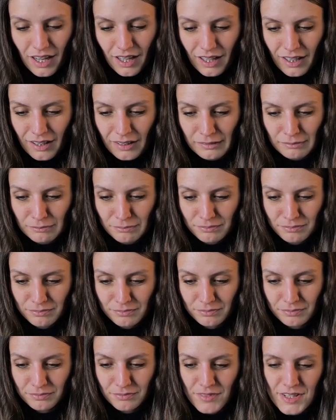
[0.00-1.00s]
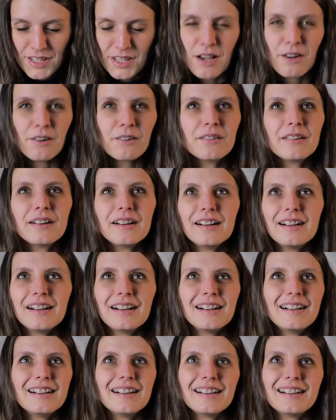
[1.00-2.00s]
um, so
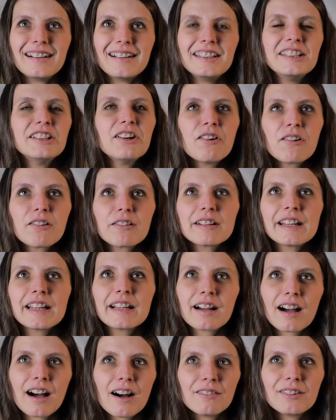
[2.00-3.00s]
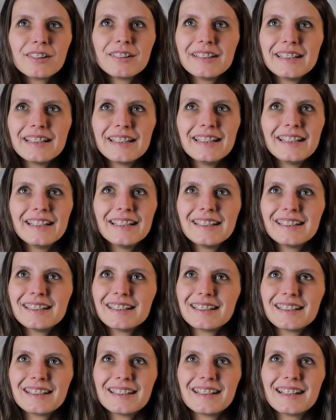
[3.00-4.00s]
your recovery
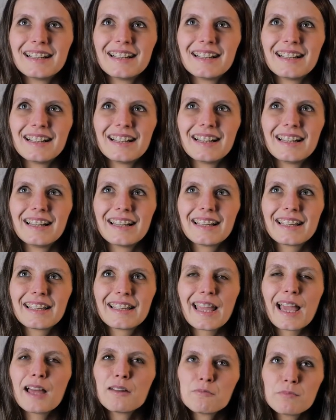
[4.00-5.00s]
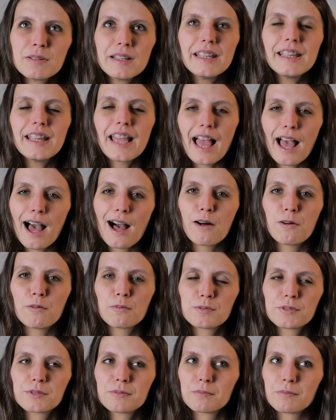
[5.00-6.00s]
can be
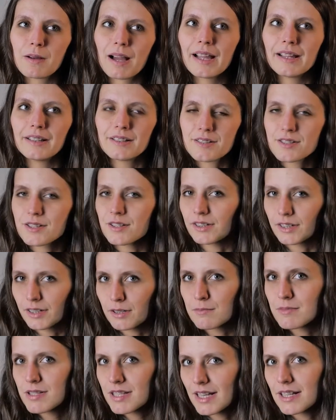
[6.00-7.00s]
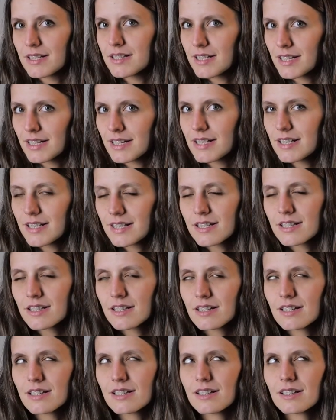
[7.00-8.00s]
helped by the circumstances
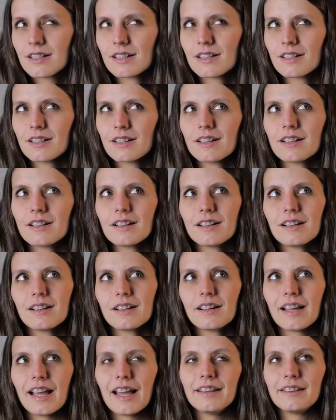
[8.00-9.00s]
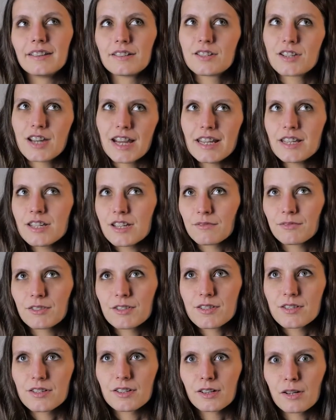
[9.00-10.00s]
and the change of the
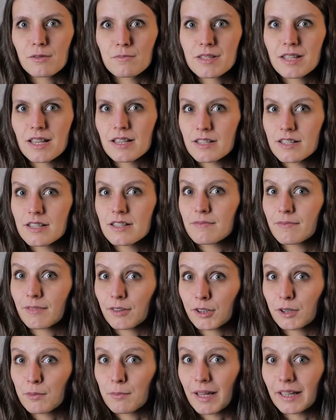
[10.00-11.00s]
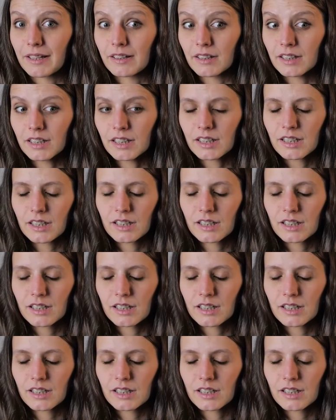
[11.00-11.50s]
circumstances for the better